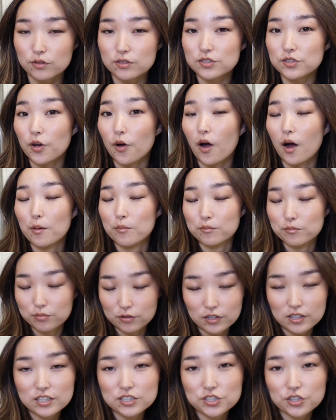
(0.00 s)
So I'm
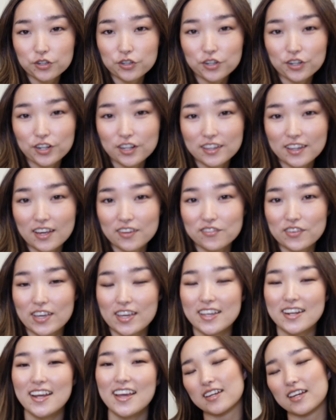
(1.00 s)
pretty sure you're gonna love
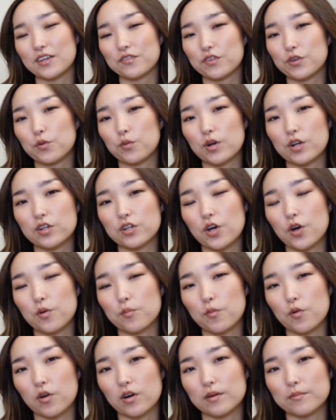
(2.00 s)
it. If you want to know
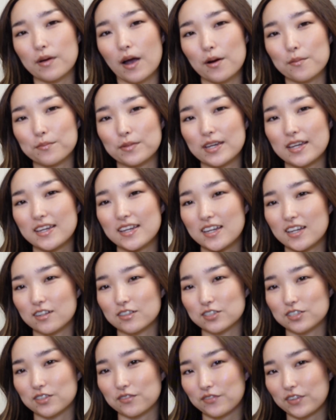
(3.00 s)
more about me,
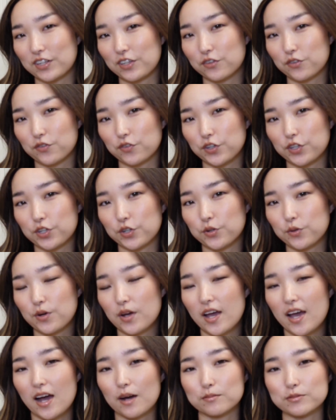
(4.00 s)
here's the video for you.
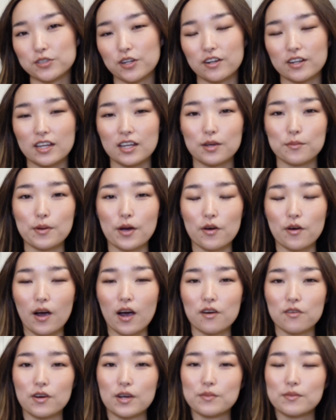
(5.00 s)
I'm talking about
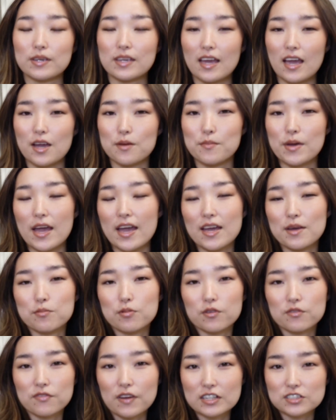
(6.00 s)
how I became a
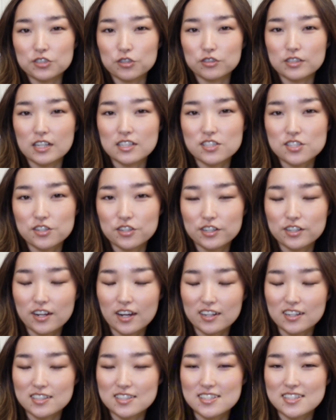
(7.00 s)
professional dancer in the
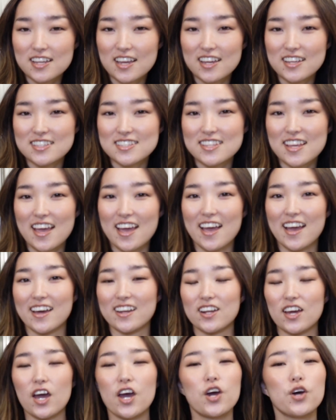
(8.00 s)
United States
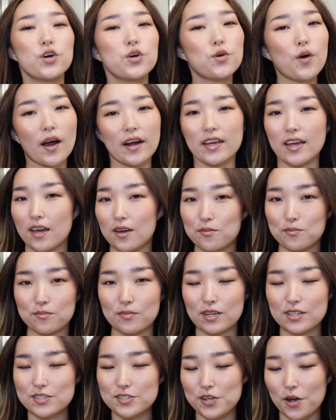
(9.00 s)
and who I am.
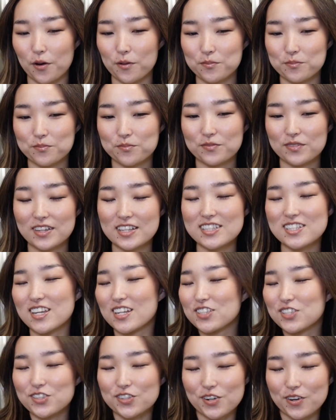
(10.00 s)
So let's
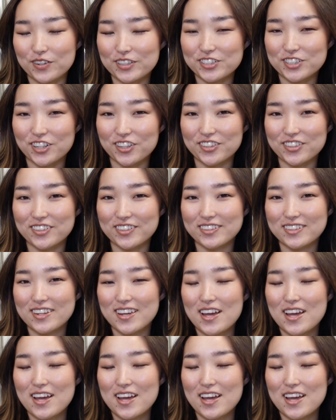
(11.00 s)
get to know each other.